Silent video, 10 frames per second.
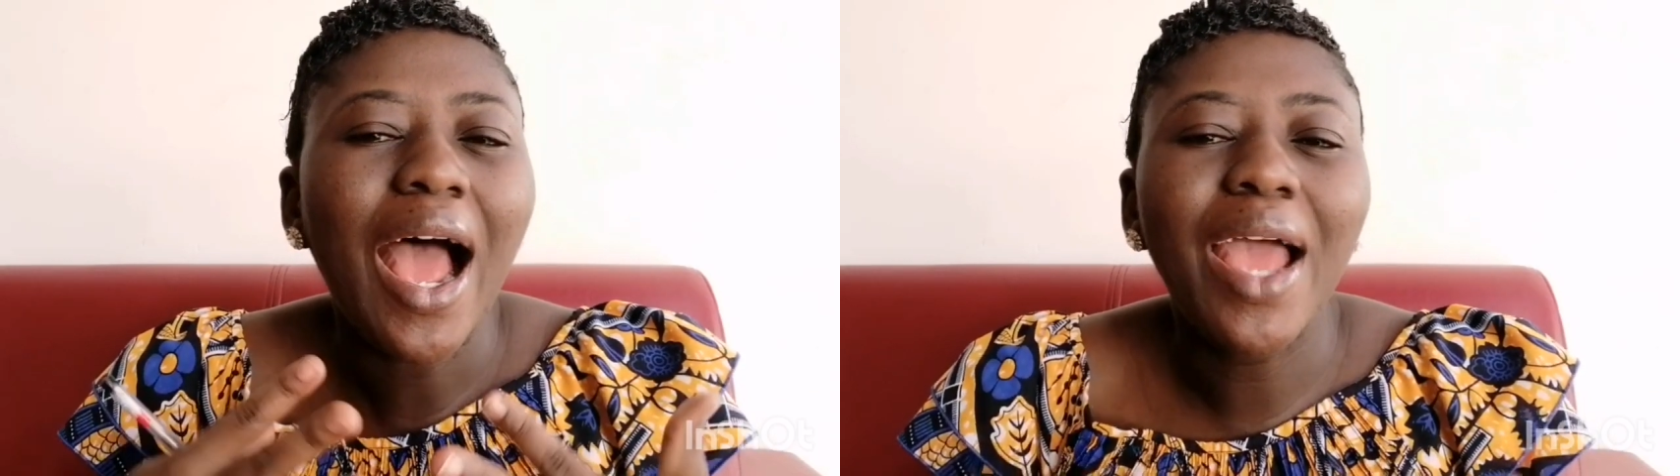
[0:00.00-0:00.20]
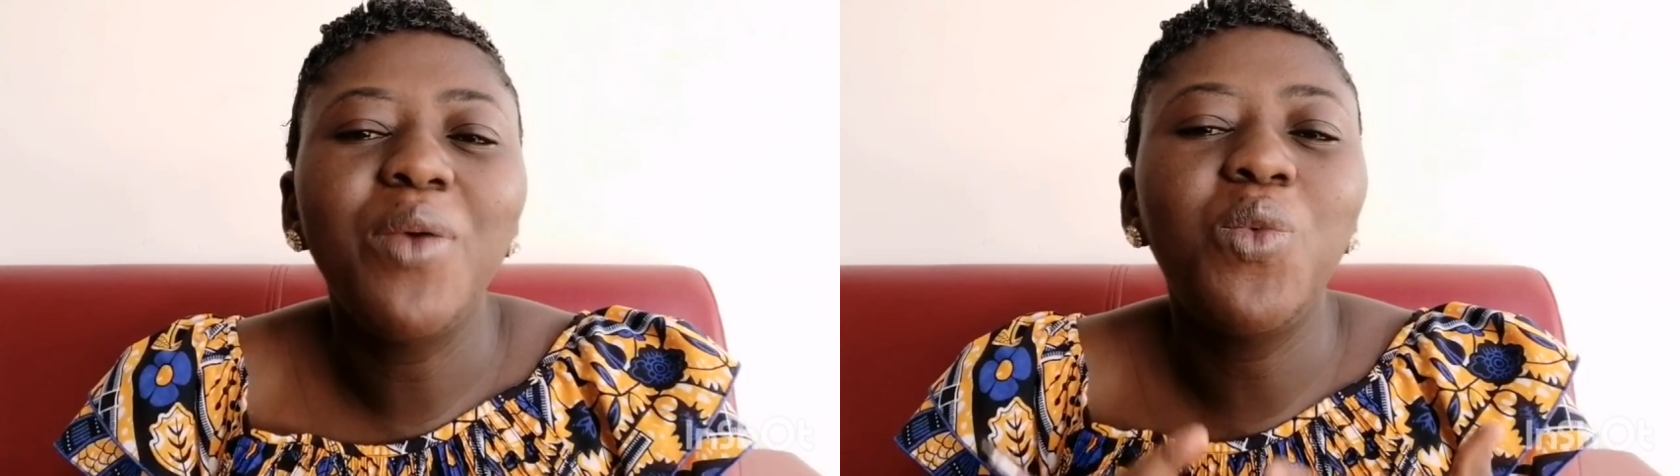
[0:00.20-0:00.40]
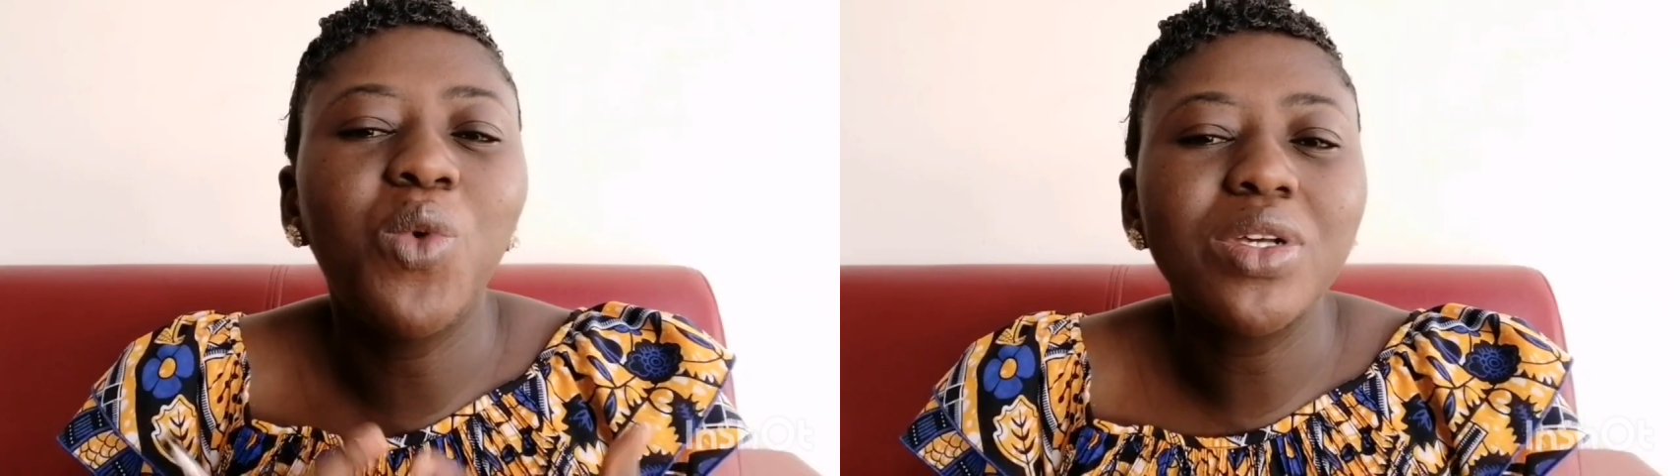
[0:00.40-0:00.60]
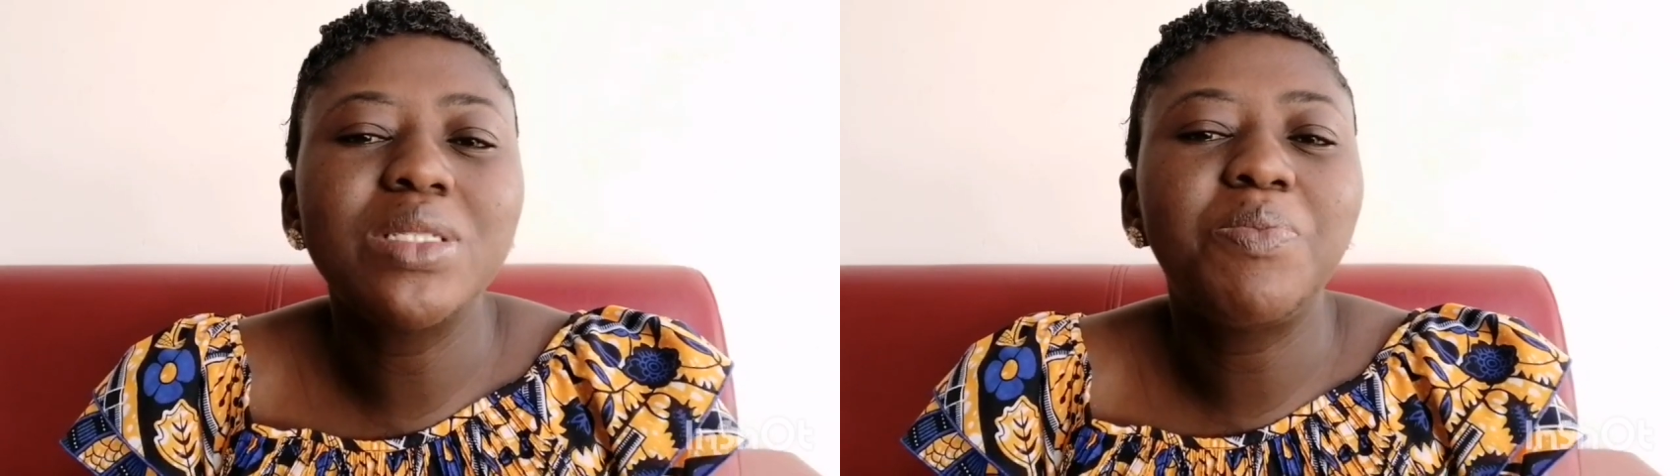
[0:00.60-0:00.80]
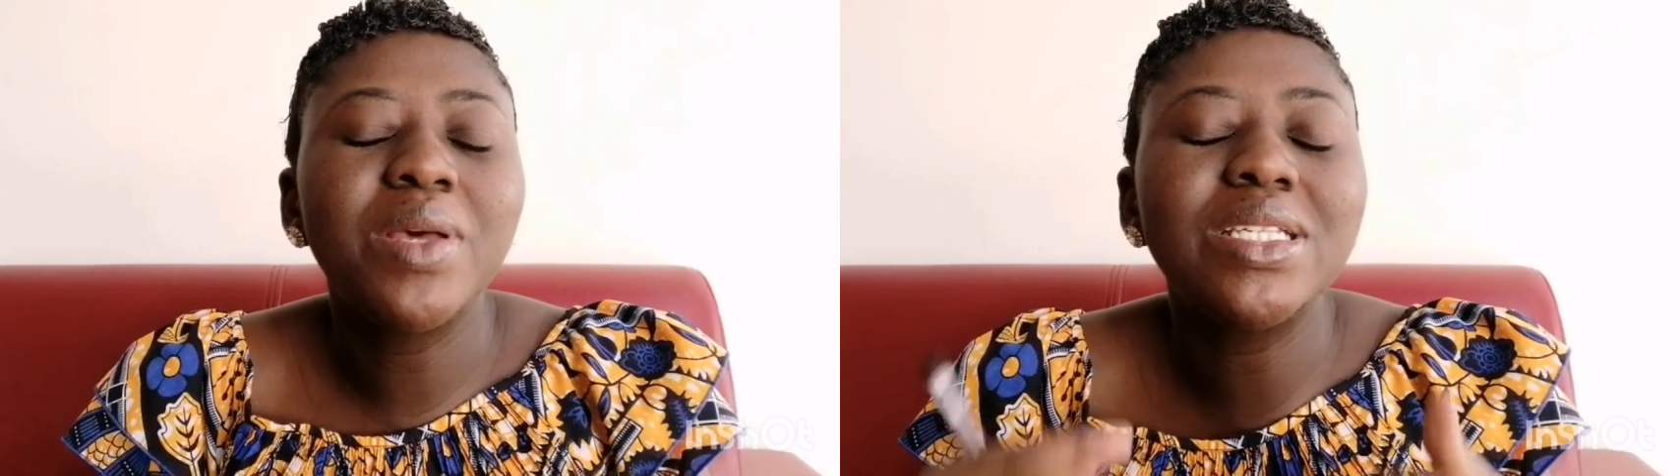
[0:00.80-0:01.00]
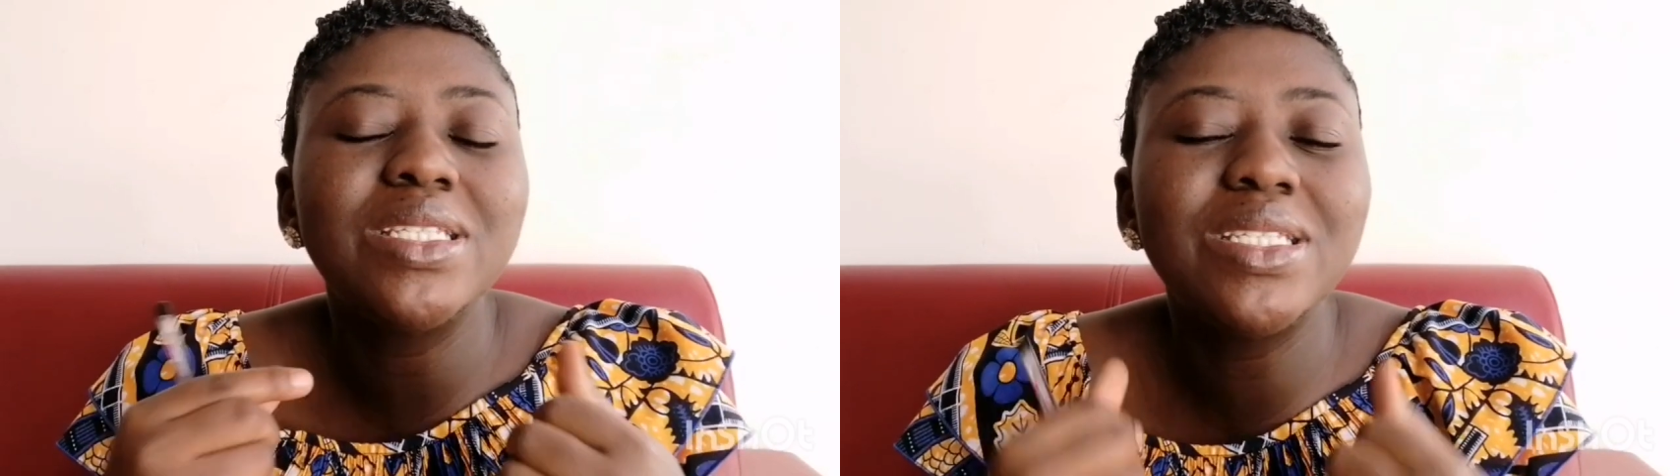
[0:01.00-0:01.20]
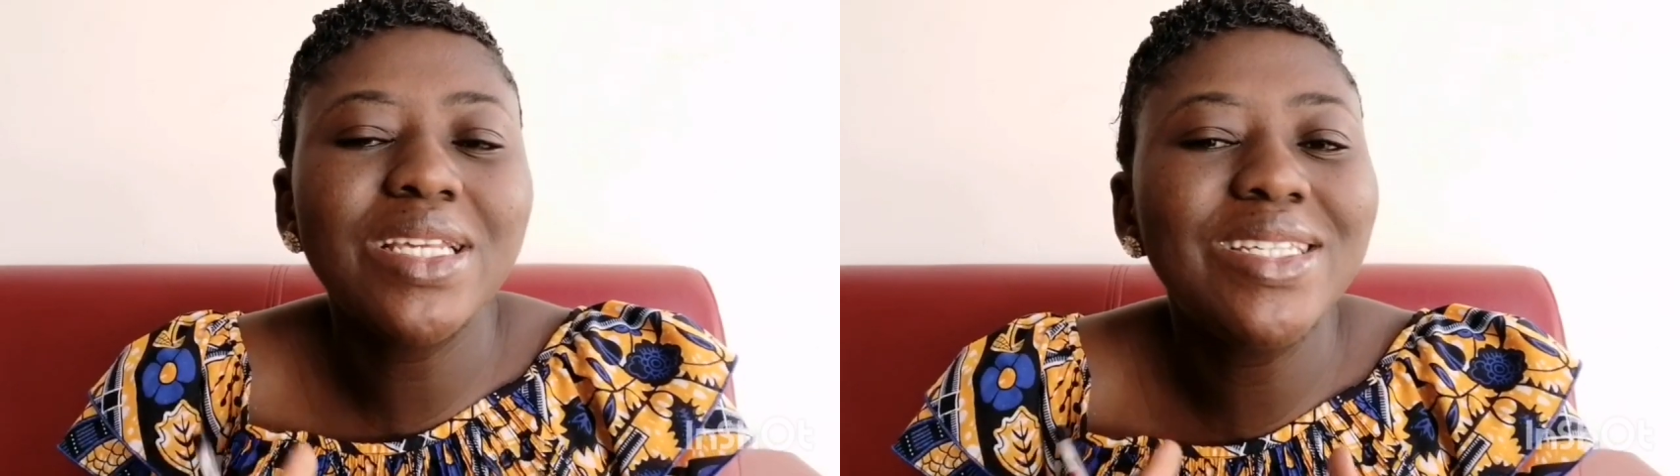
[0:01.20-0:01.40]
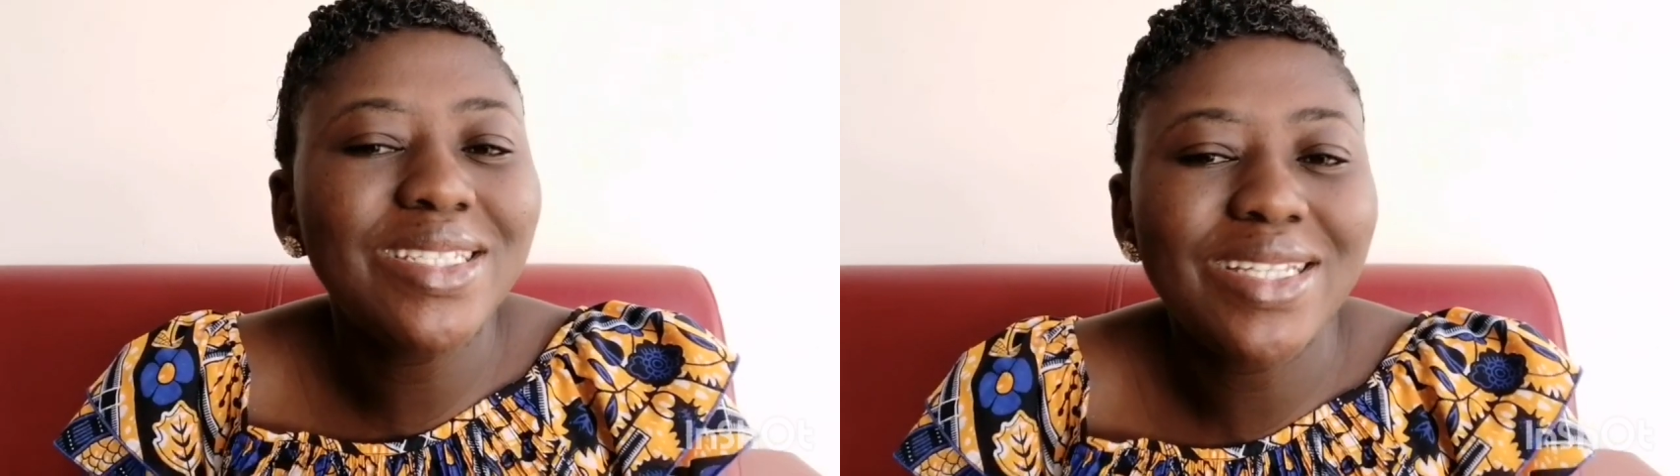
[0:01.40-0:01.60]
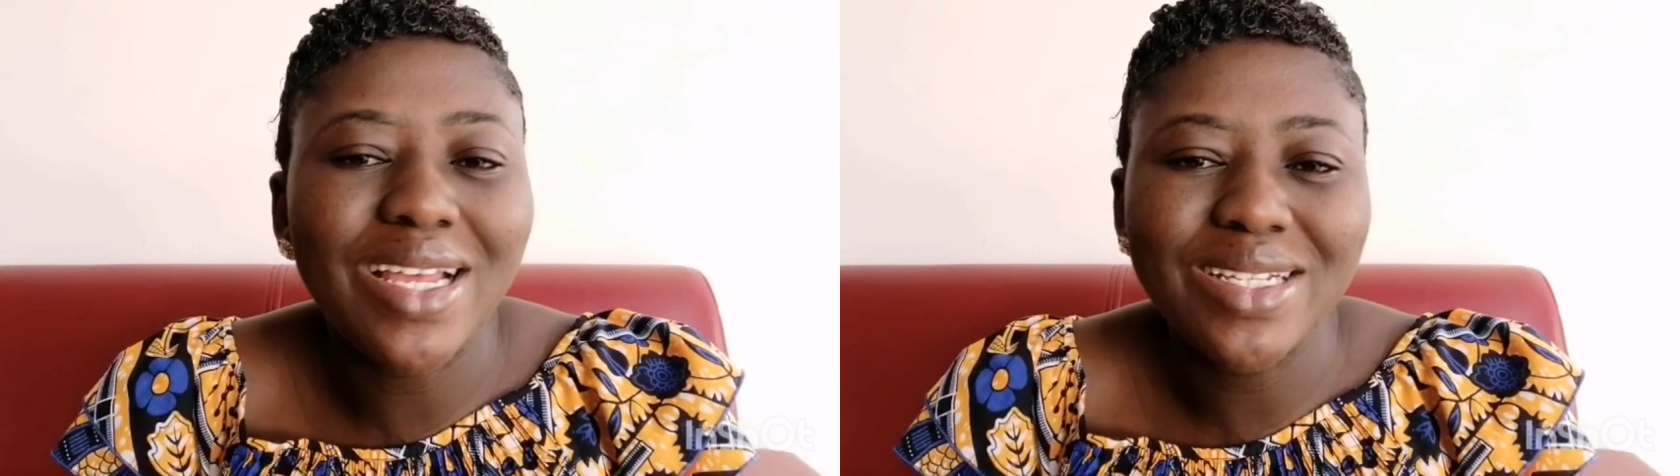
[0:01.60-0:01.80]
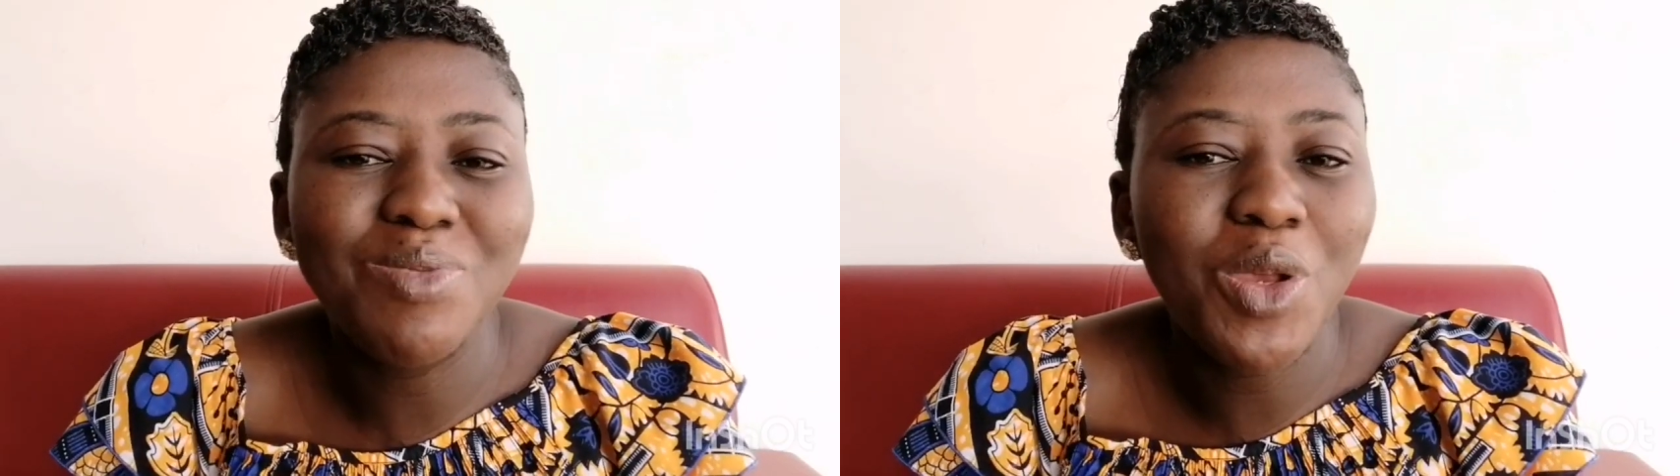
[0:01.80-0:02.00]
I was persistent